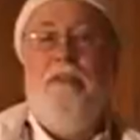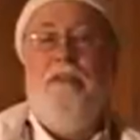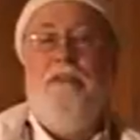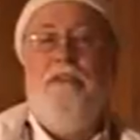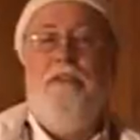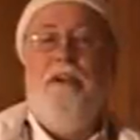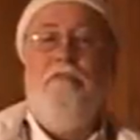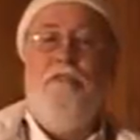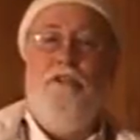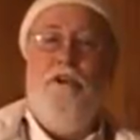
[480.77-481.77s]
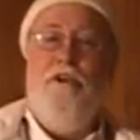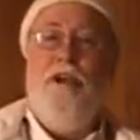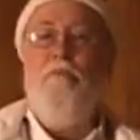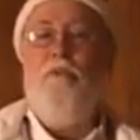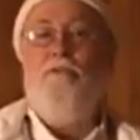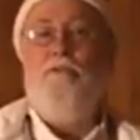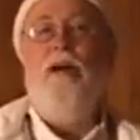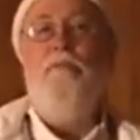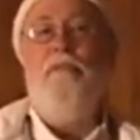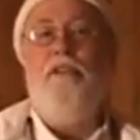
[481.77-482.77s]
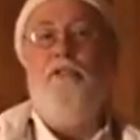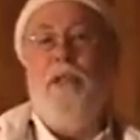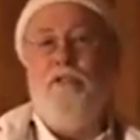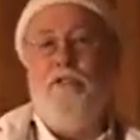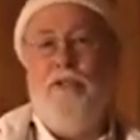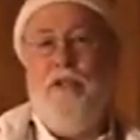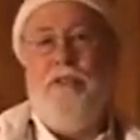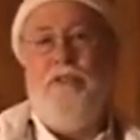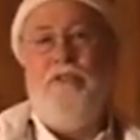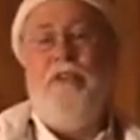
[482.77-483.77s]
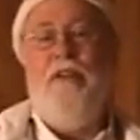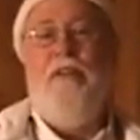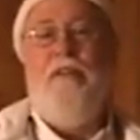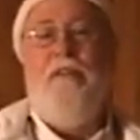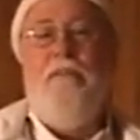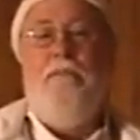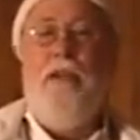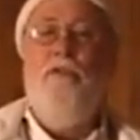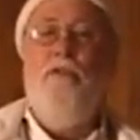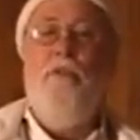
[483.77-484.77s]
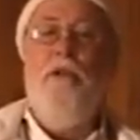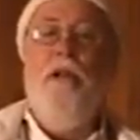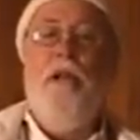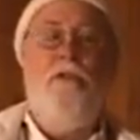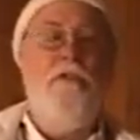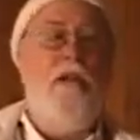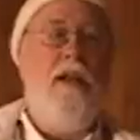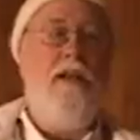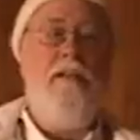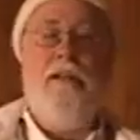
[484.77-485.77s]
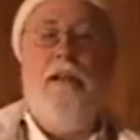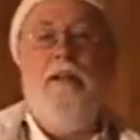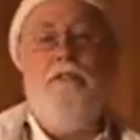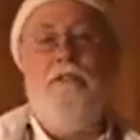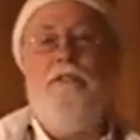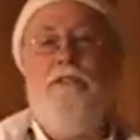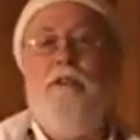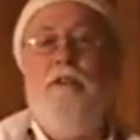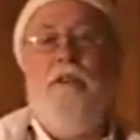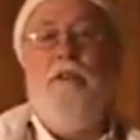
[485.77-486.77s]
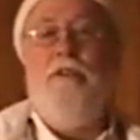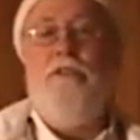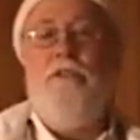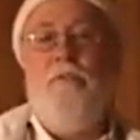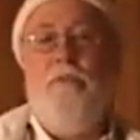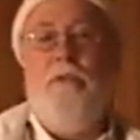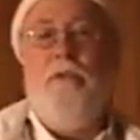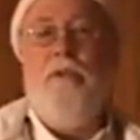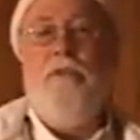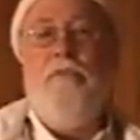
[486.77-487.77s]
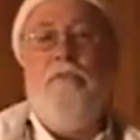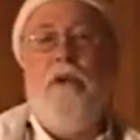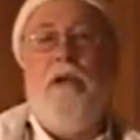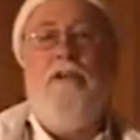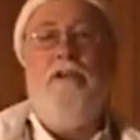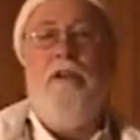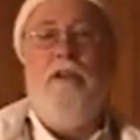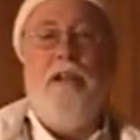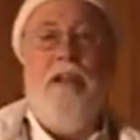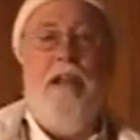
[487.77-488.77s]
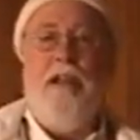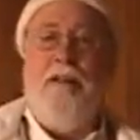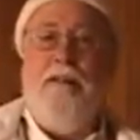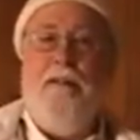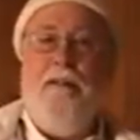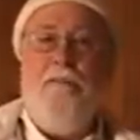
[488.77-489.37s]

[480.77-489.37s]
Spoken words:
You have to know how profound this pleasure is. And then you realize that anything else is simply icing on the cake.